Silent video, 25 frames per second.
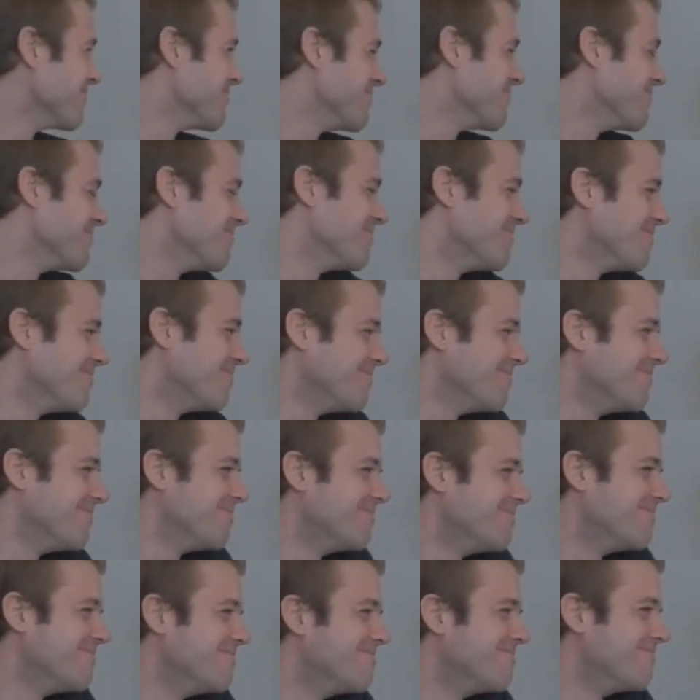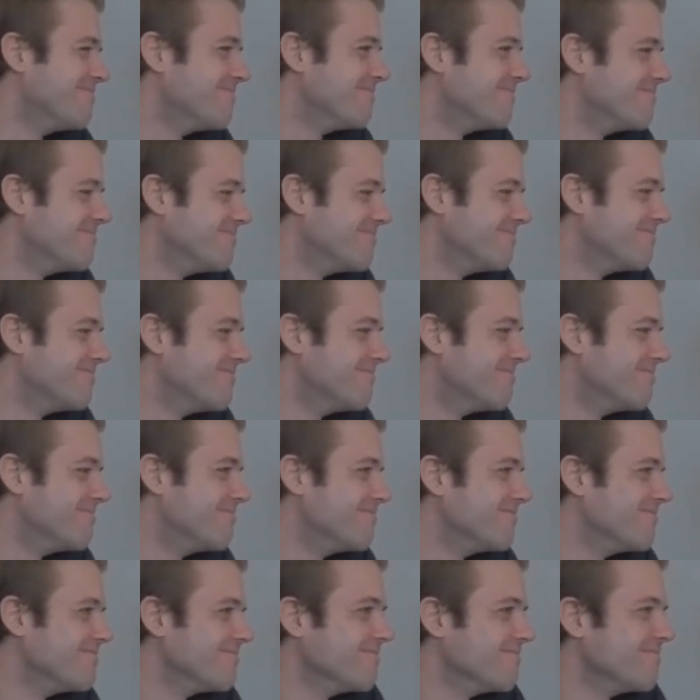
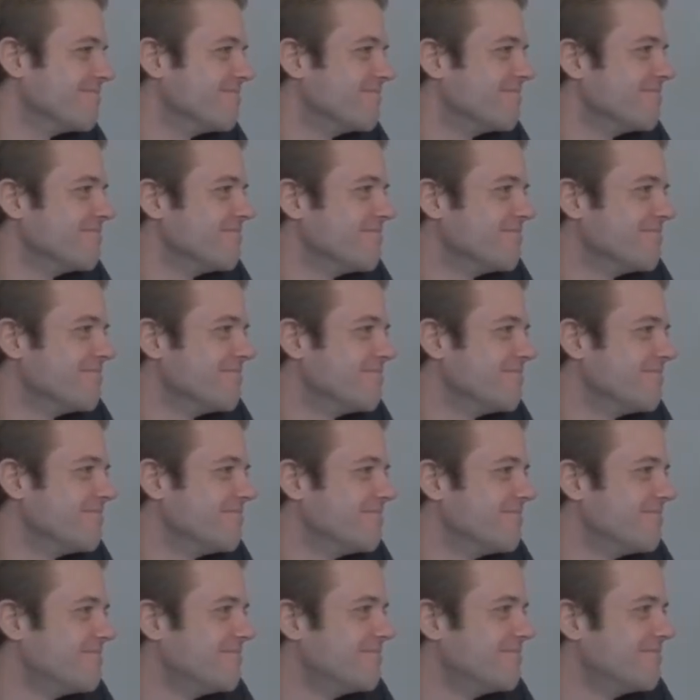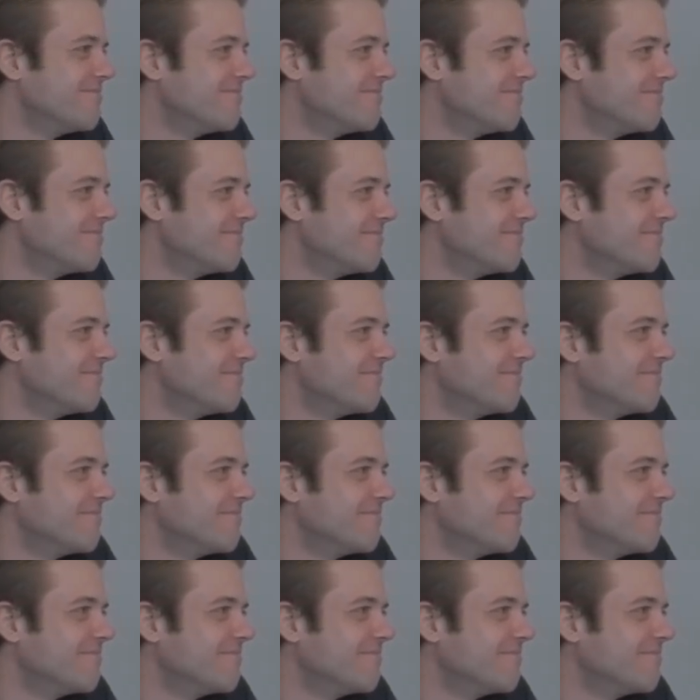[no speech]